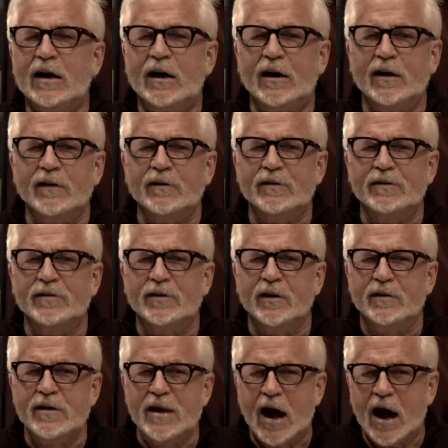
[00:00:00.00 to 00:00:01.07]
Uh,
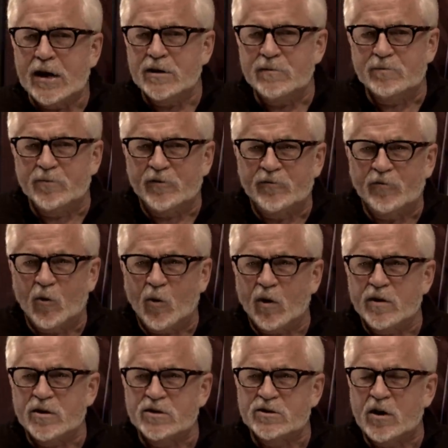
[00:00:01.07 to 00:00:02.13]
the night
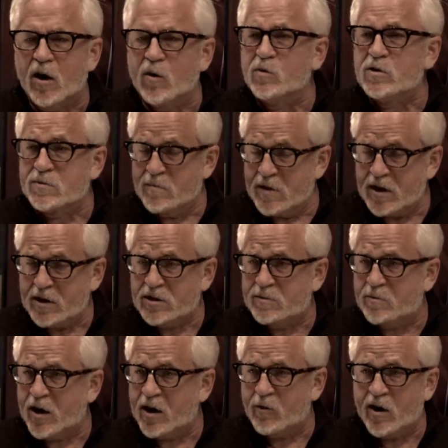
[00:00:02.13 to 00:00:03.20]
before the song was mixed
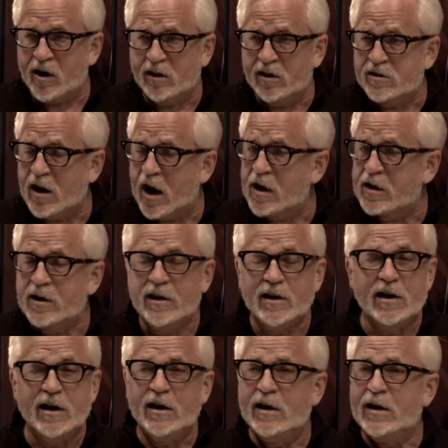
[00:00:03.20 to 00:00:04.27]
by Greg Ladanyi,
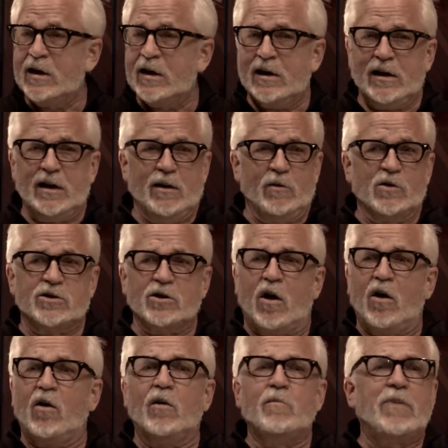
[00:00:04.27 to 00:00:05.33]
it was
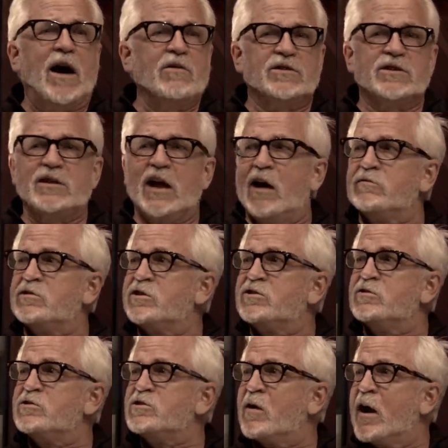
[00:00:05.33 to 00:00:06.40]
all bounced down to
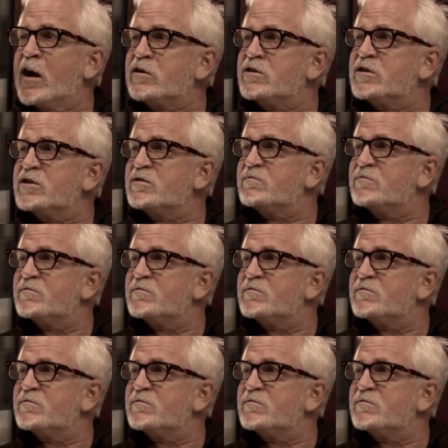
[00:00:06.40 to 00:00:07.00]
two tracks.